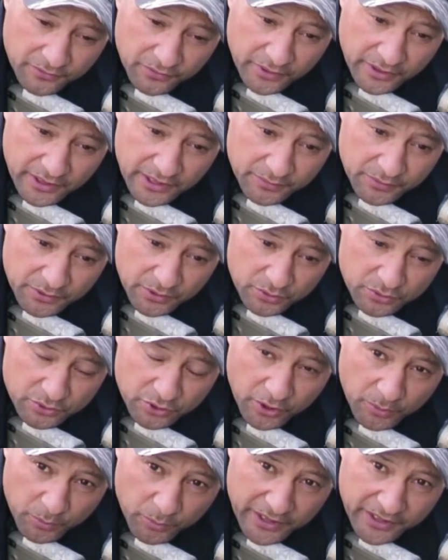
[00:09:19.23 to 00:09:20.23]
a hell of a long
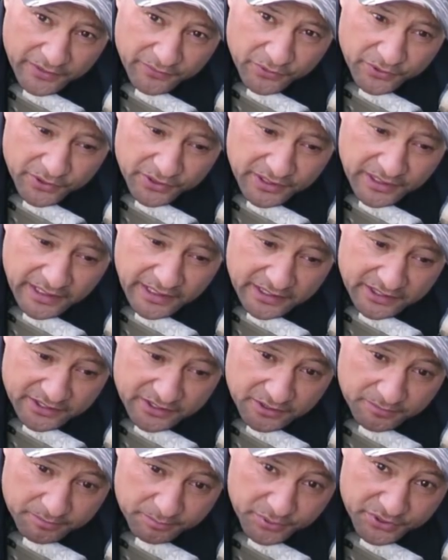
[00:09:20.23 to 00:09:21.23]
time waiting for the
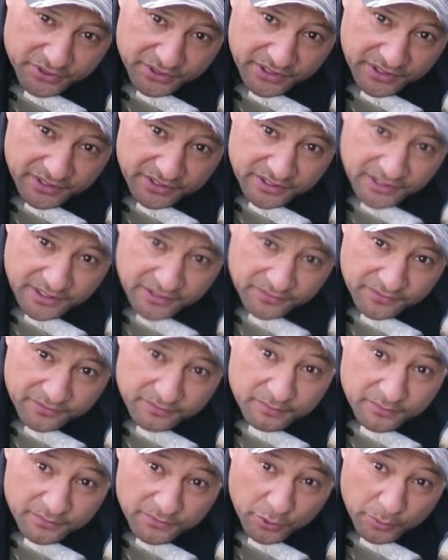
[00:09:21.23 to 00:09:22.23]
target to present itself
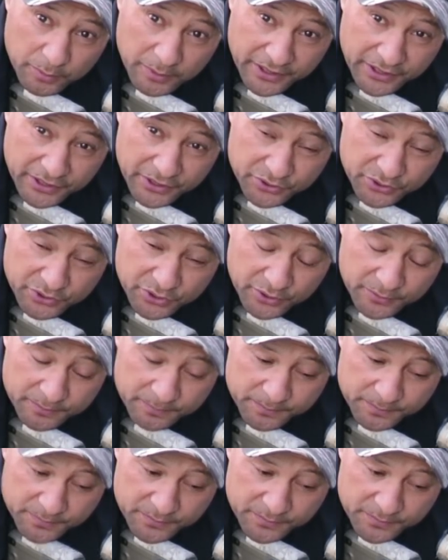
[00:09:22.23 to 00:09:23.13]
for a bloody good shot.